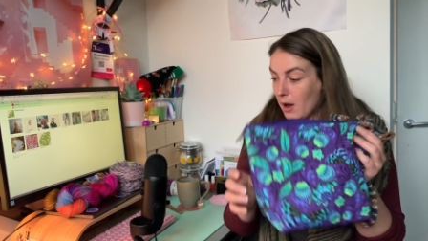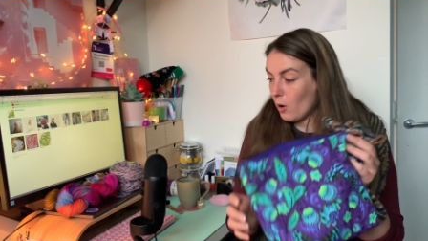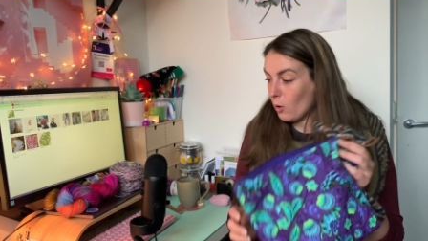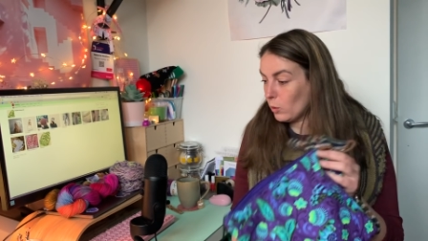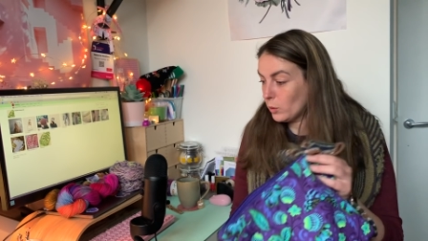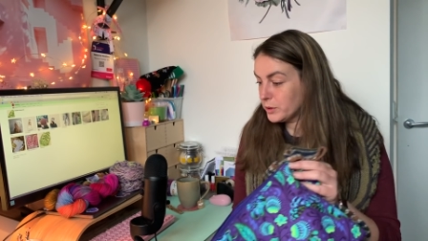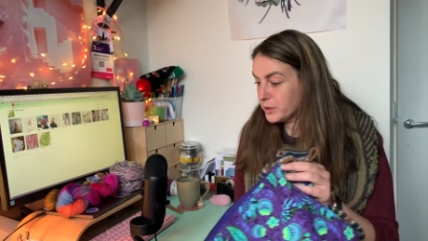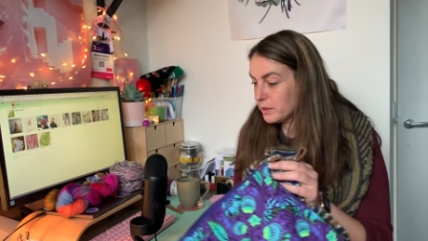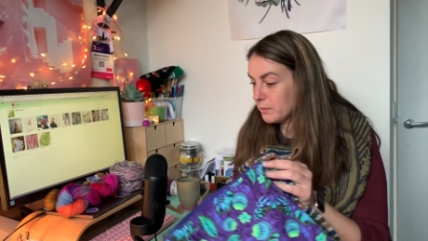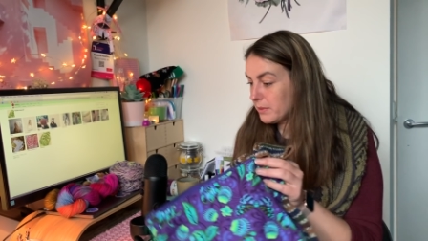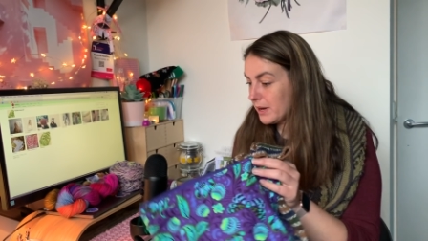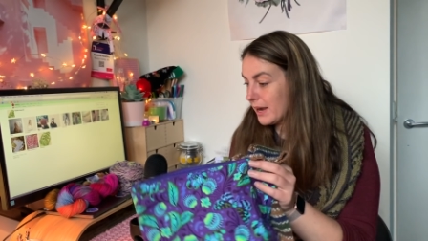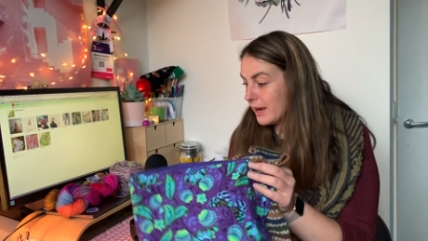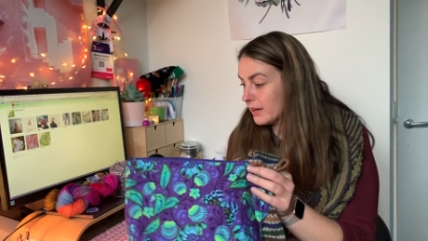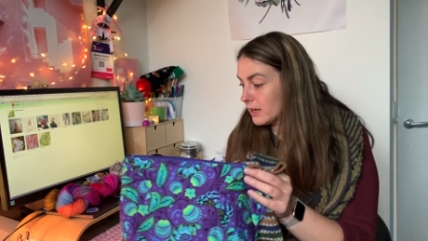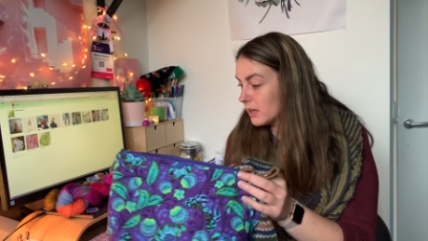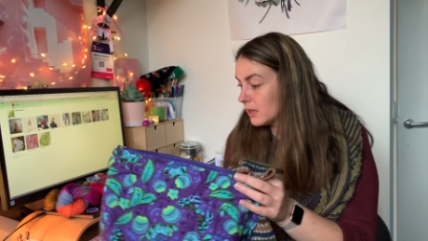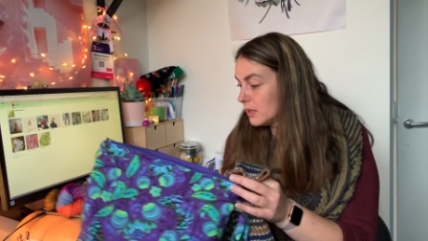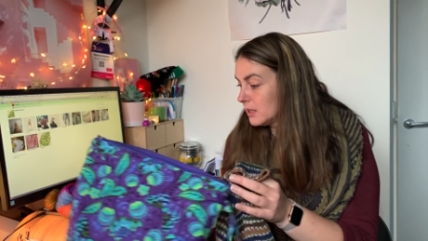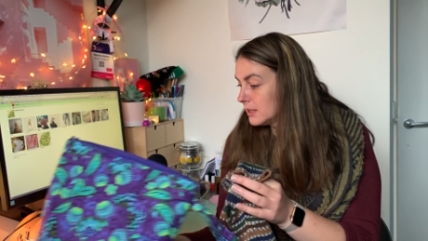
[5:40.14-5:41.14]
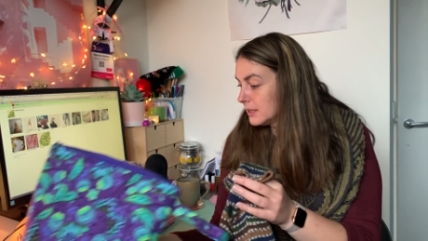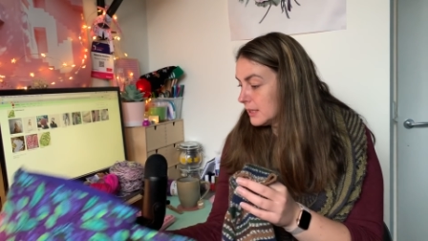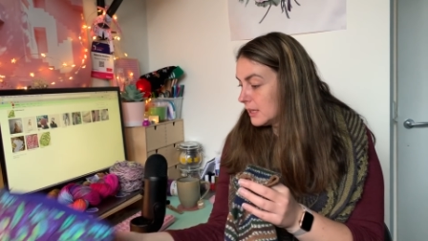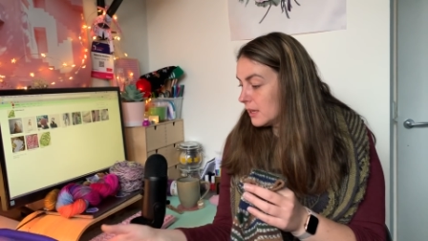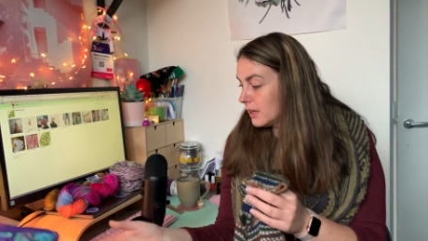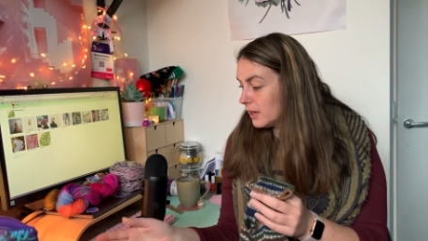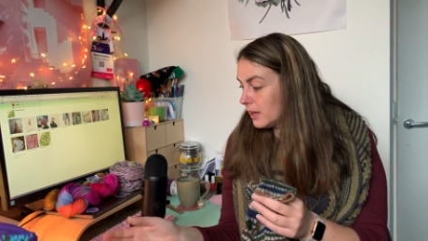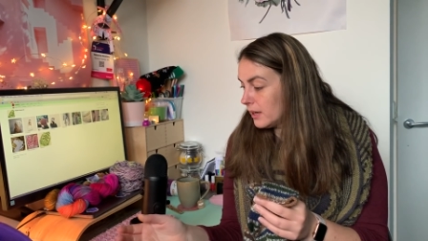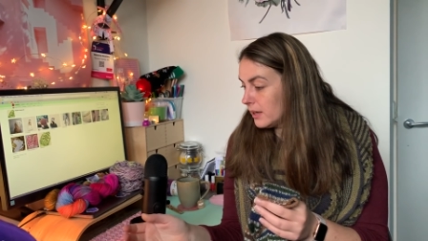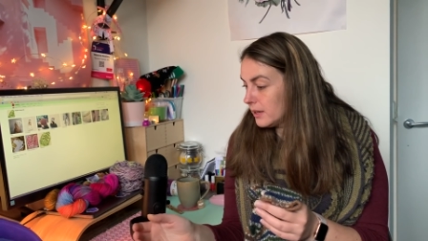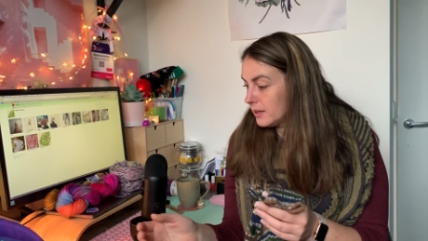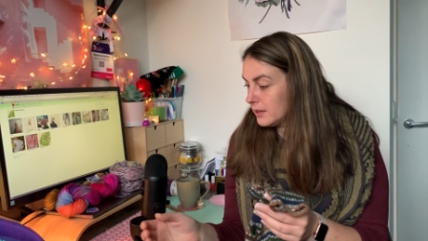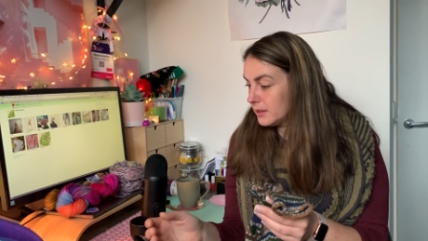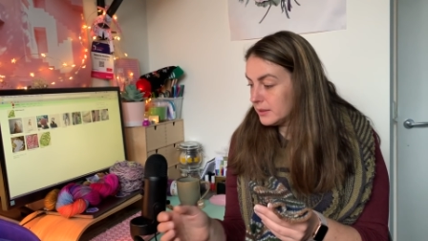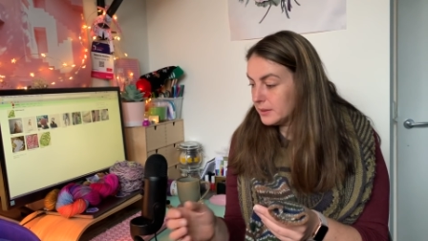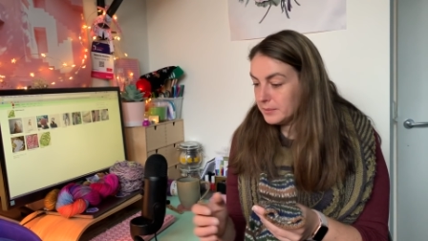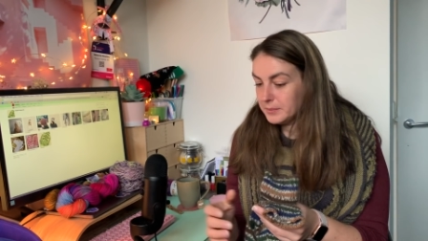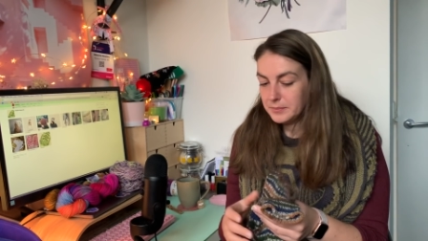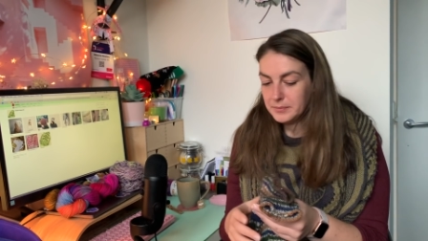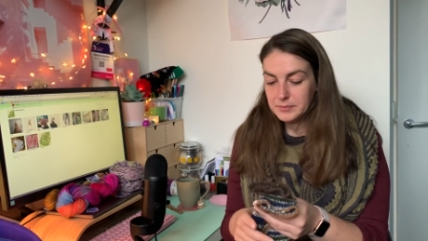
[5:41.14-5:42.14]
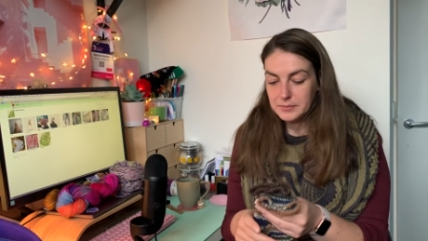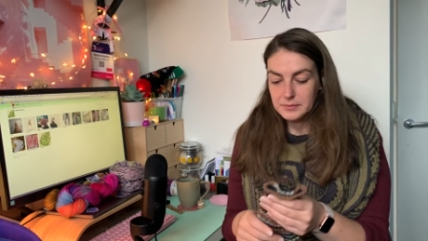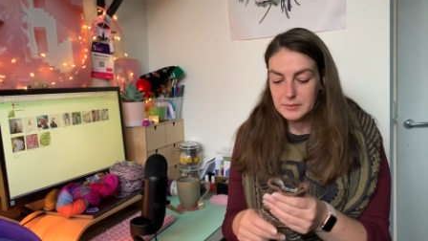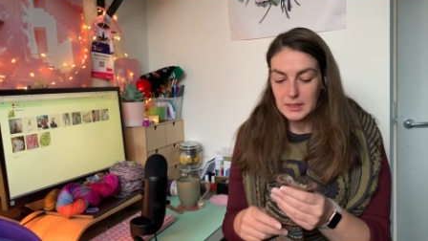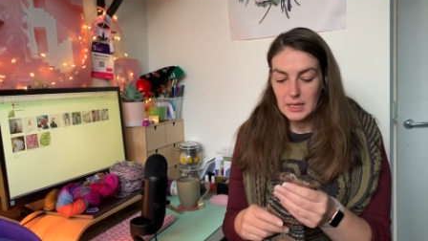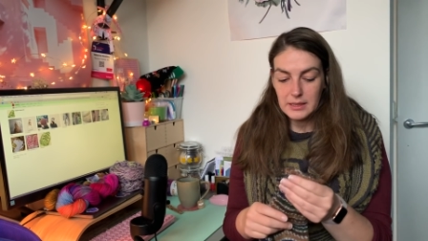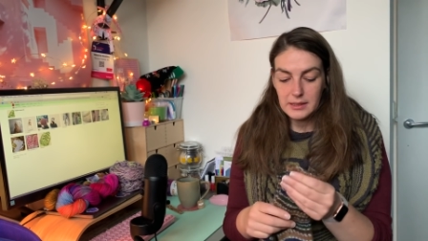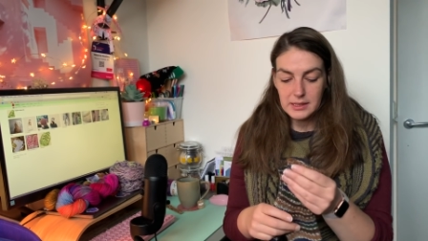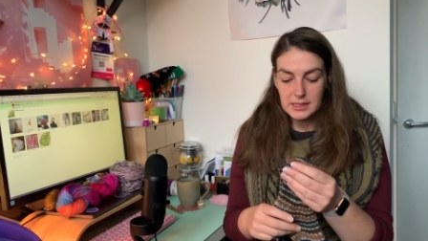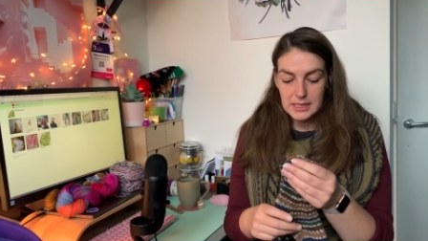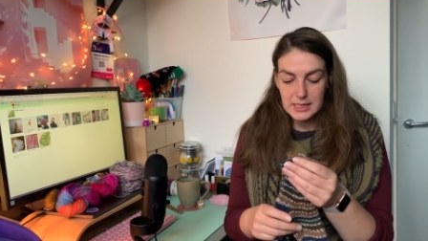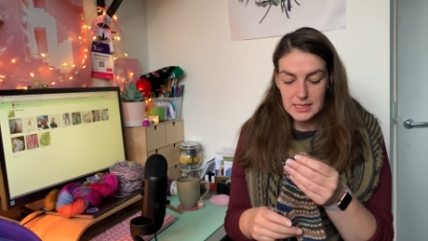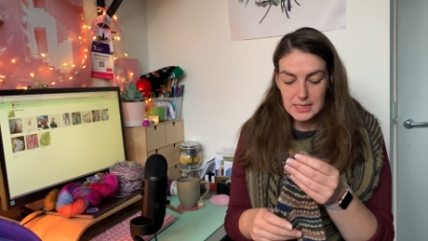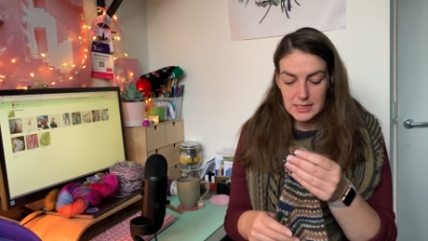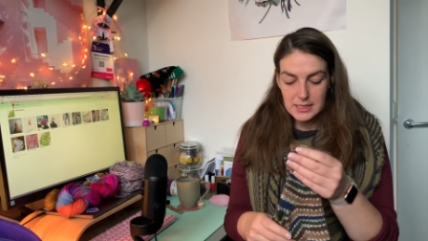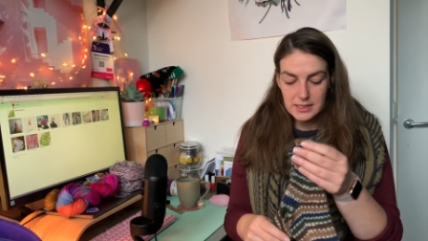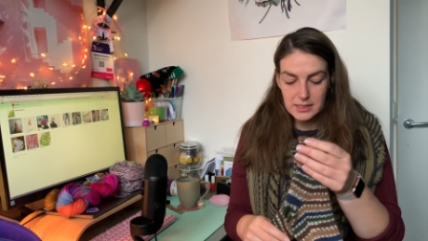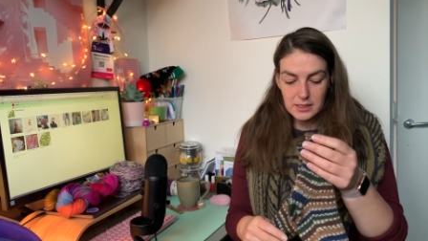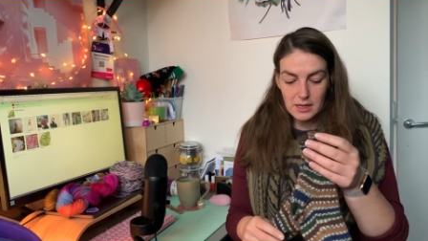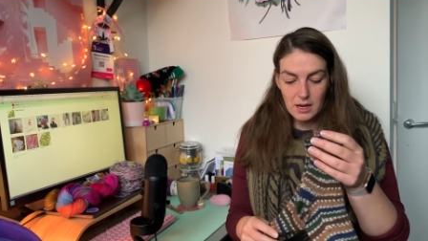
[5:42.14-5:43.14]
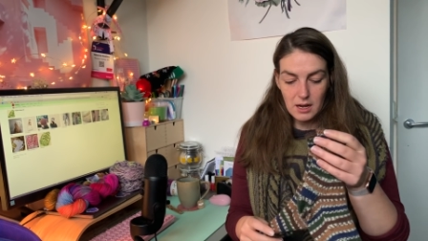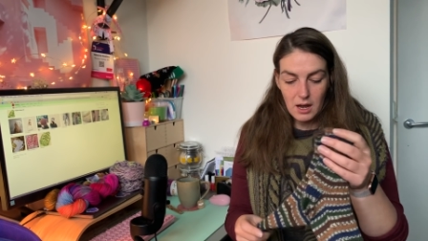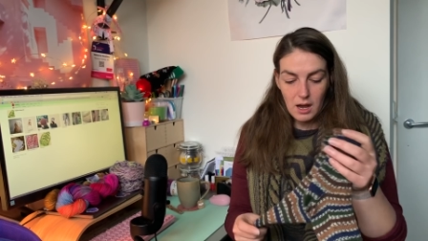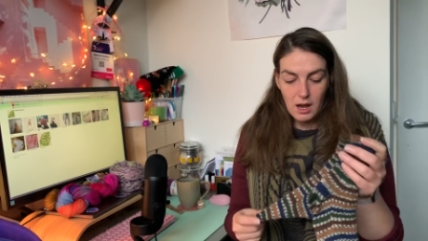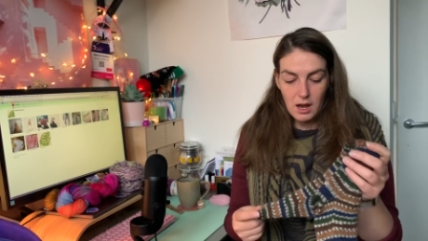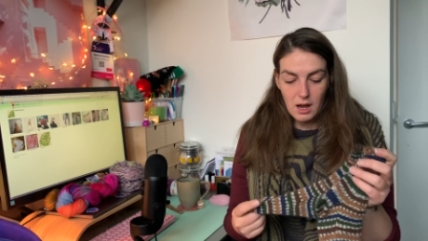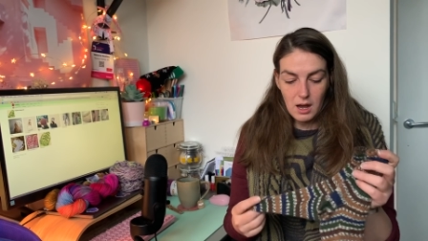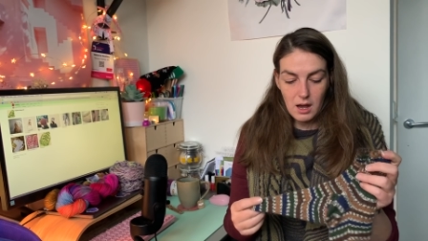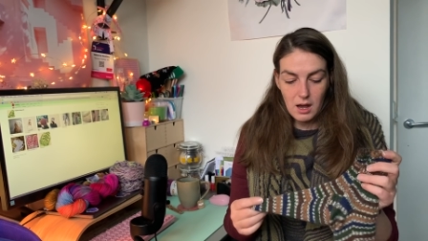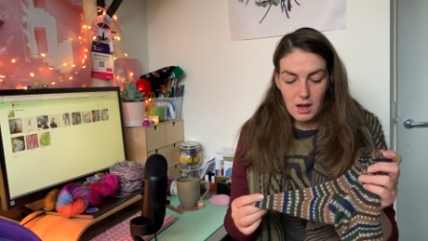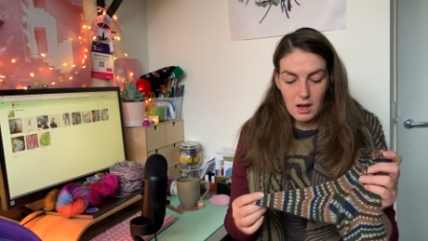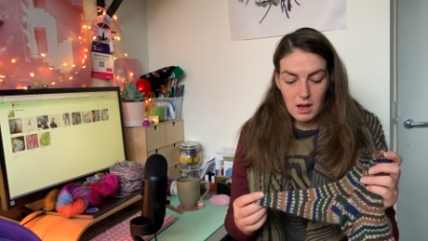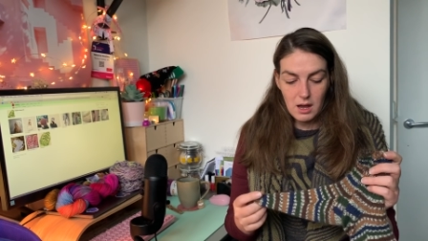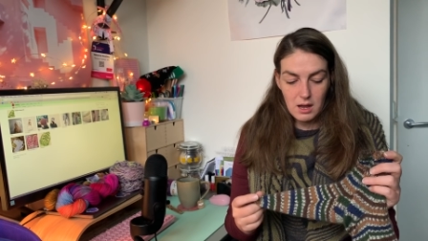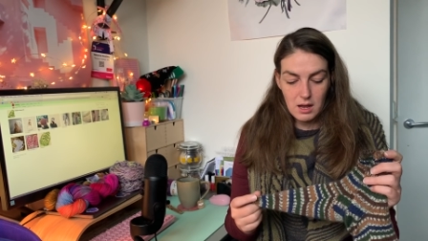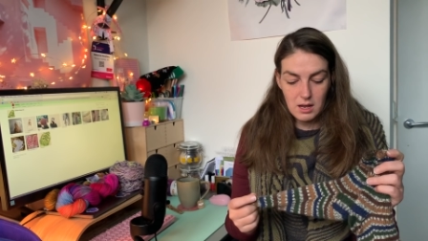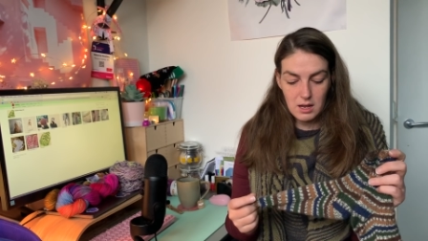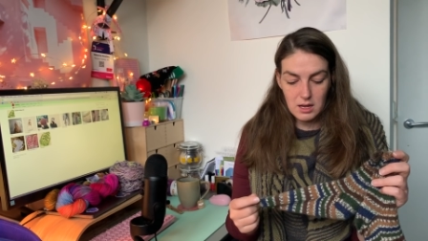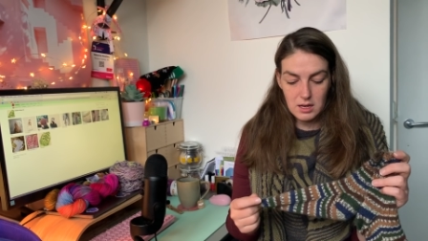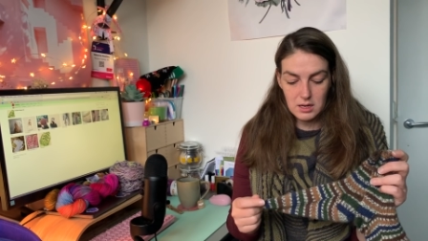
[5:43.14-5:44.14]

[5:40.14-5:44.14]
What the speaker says: awesome bag. These are,